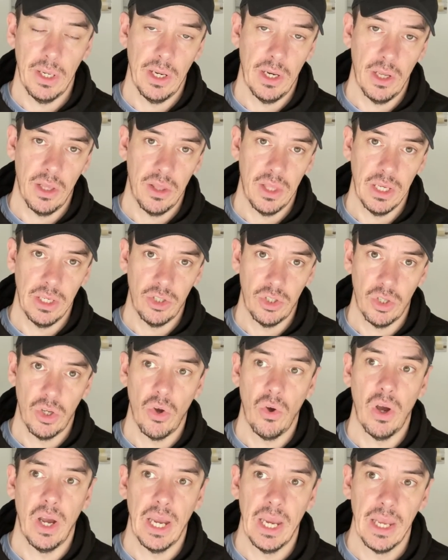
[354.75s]
And I think
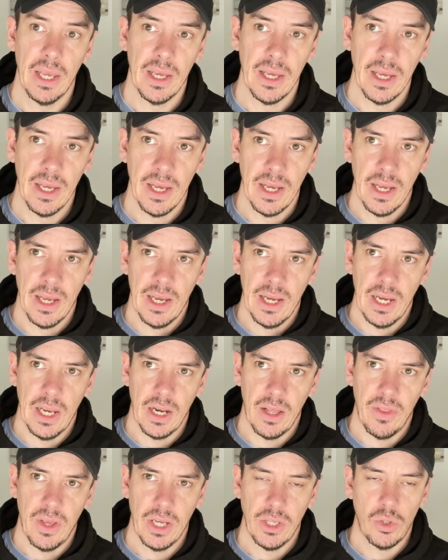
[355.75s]
Sky, you
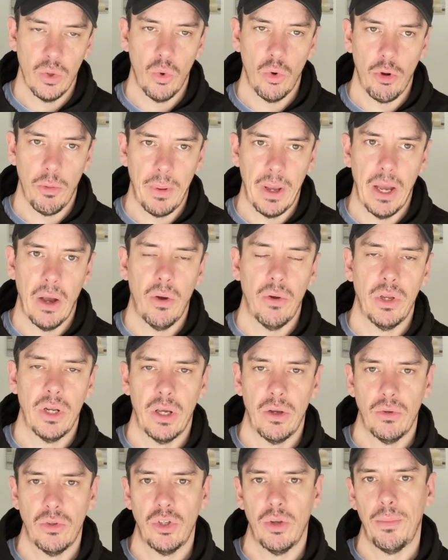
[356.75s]
know, they talk about, you
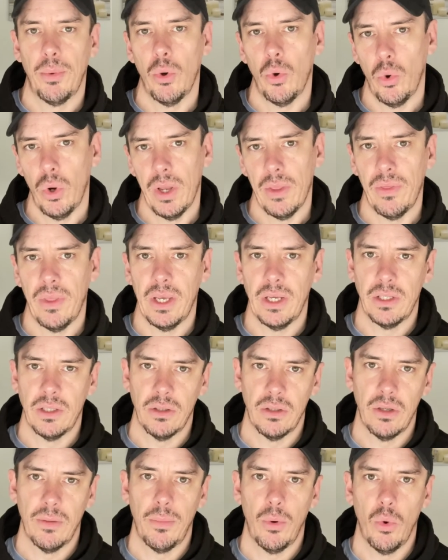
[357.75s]
know, supporting this and
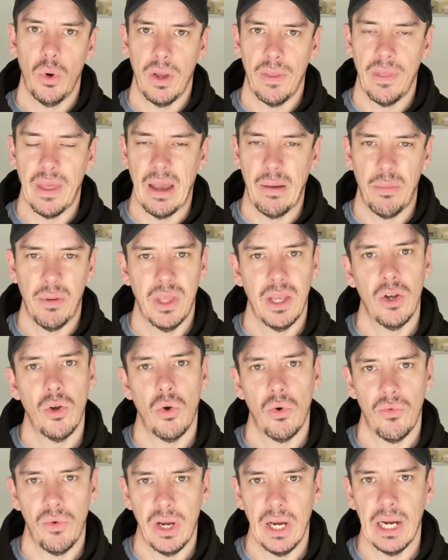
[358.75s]
supporting that, but they're
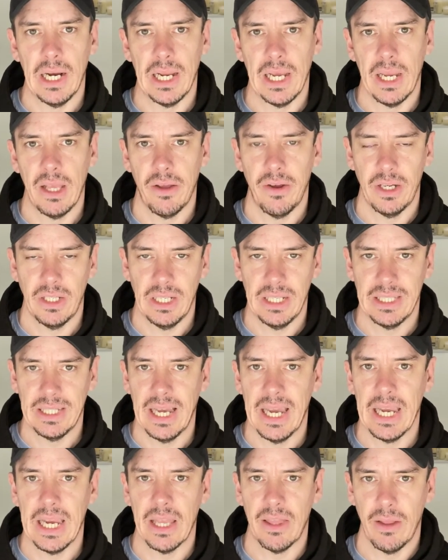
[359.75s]
not really actually
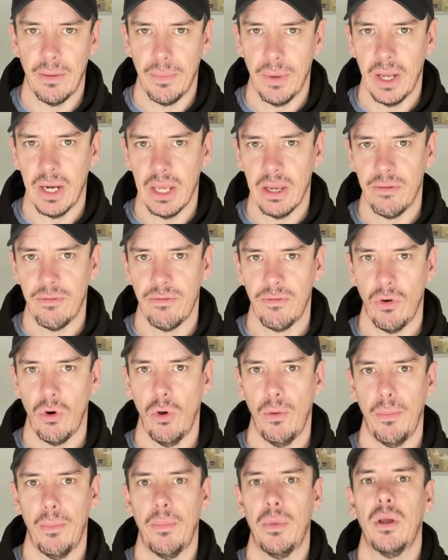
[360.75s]
taking the money
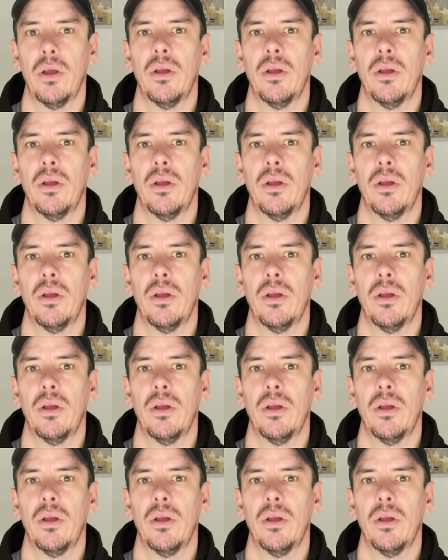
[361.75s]
from